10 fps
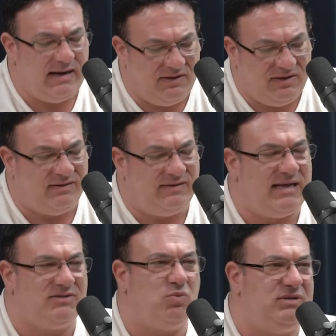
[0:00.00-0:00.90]
And I think
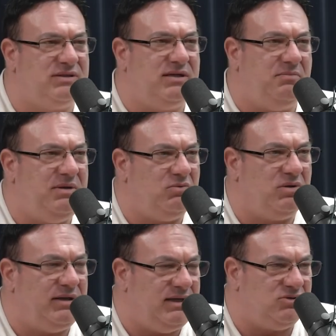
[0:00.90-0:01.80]
that's what's going to be
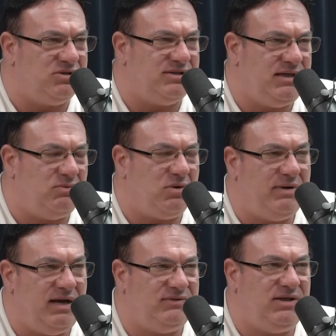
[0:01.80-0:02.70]
really interesting and where
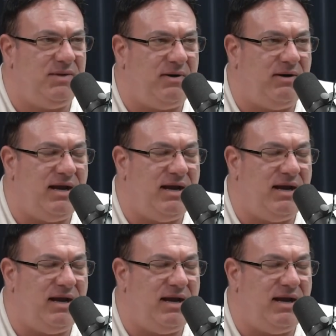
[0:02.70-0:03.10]
we have to keep our